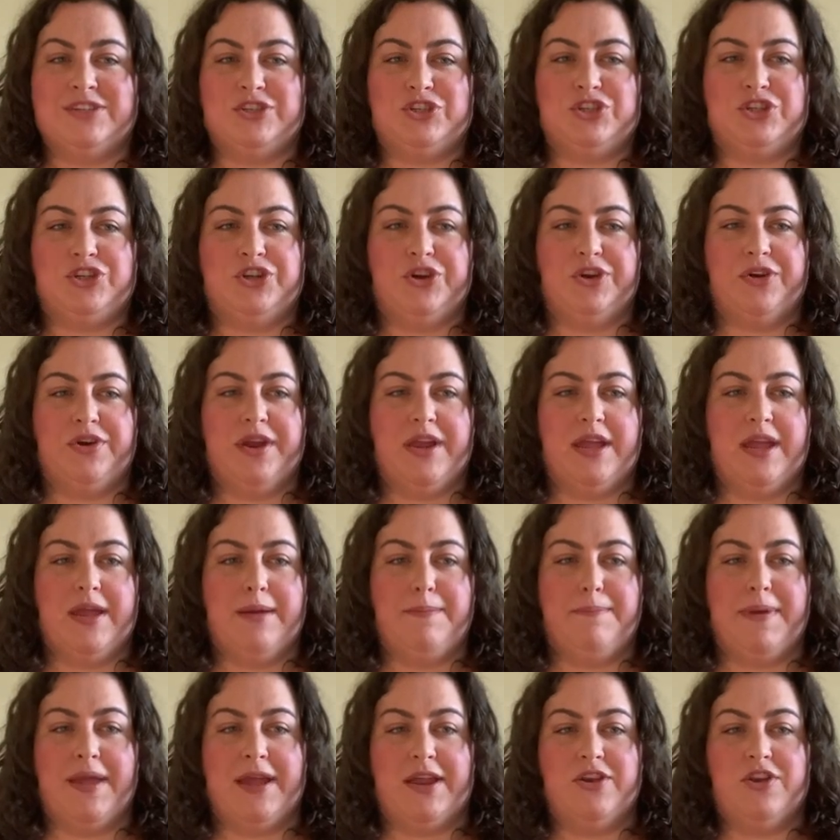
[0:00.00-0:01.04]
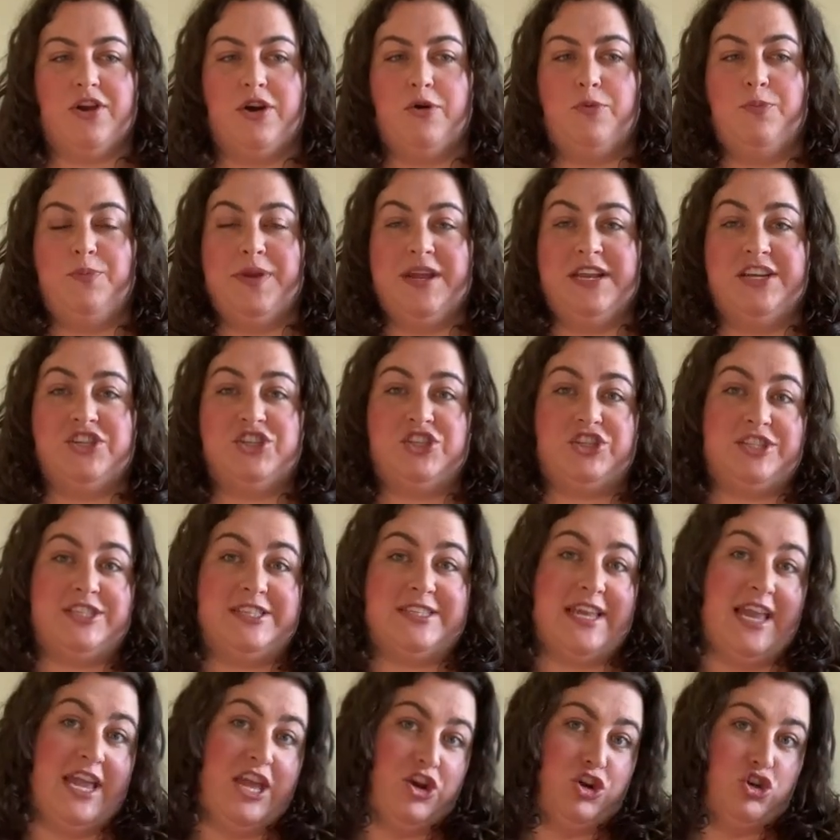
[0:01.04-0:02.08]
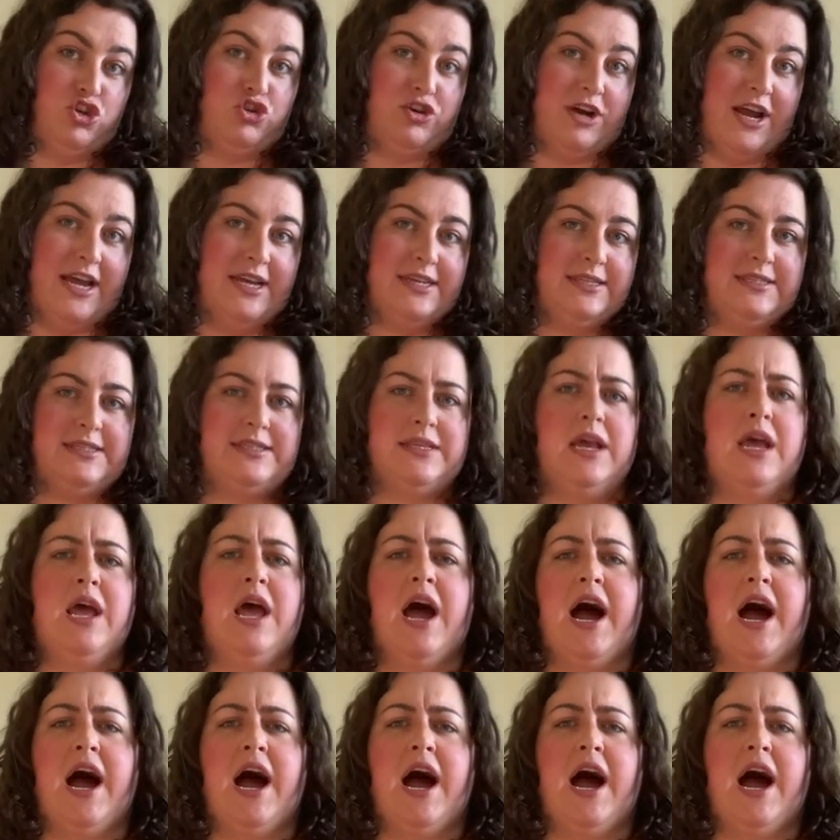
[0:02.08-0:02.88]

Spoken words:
Shirring Bandeau Beach Skater Dress.